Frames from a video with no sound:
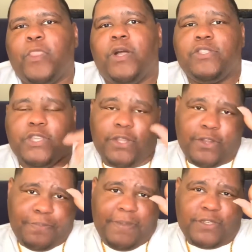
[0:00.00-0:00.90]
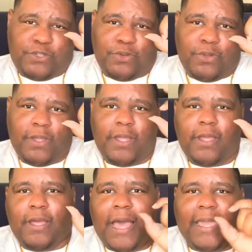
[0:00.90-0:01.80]
Go to your little picture
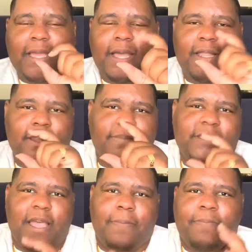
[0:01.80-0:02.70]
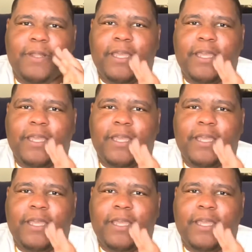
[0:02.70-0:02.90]
icon up top,